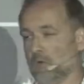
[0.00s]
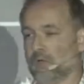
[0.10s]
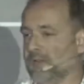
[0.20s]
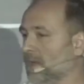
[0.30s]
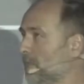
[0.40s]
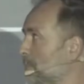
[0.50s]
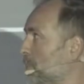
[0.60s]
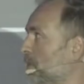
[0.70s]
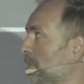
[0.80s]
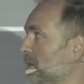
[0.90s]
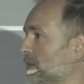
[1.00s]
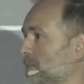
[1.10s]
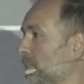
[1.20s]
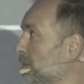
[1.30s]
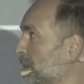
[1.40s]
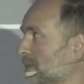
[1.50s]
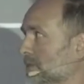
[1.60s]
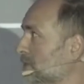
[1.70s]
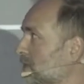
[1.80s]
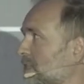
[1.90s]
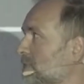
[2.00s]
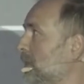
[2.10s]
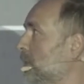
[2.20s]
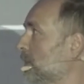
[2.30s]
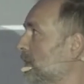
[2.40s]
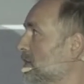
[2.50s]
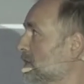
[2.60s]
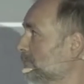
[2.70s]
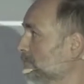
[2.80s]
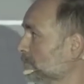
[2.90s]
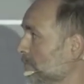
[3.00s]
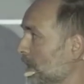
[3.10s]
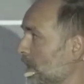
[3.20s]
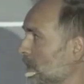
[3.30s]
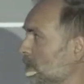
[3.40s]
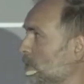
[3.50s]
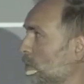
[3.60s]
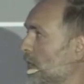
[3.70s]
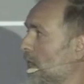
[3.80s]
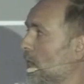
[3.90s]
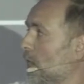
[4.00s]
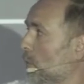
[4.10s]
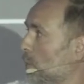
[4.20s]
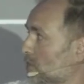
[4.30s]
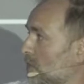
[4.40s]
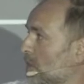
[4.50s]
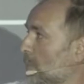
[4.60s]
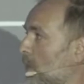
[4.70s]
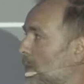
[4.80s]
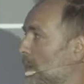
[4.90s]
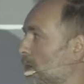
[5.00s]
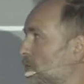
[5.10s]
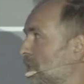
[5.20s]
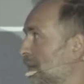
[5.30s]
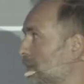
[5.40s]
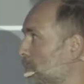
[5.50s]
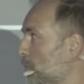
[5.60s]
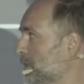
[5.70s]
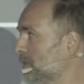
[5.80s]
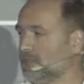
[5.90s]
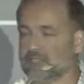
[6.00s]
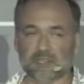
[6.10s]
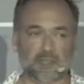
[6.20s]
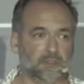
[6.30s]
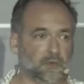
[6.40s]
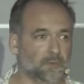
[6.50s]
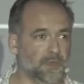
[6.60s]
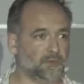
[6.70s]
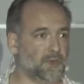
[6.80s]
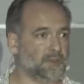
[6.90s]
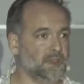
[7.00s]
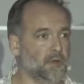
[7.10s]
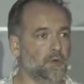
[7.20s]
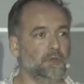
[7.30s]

or any other programmatic, but well, DSP in our case. So we'll talk more about endpoint later on, but right now,